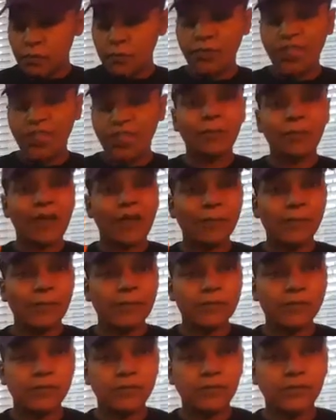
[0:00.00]
black
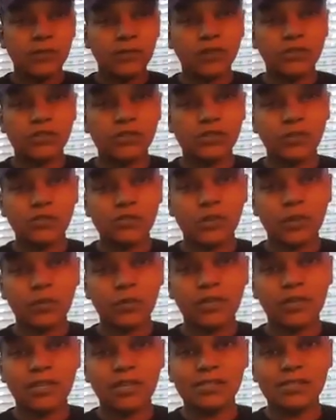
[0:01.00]
pepper. Those are two
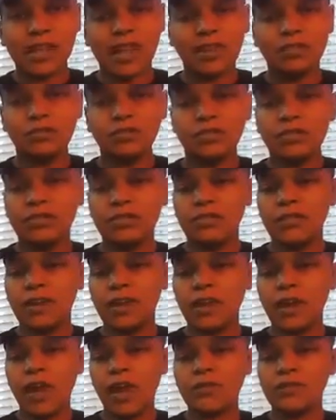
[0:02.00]
ingredients I don't use
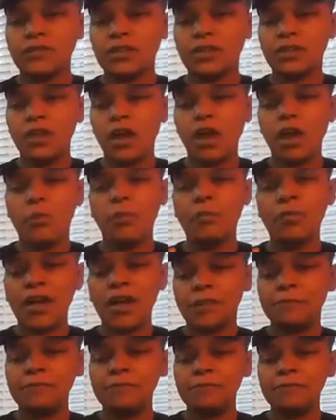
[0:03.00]
very often at all.
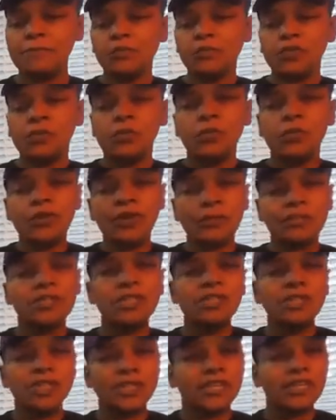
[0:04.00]
But when I'm
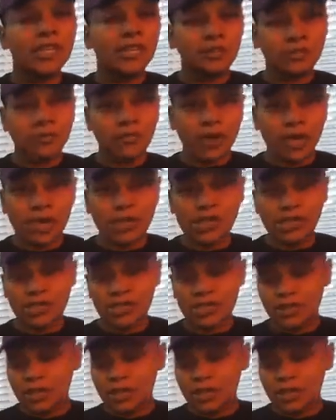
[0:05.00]
cooking in a rush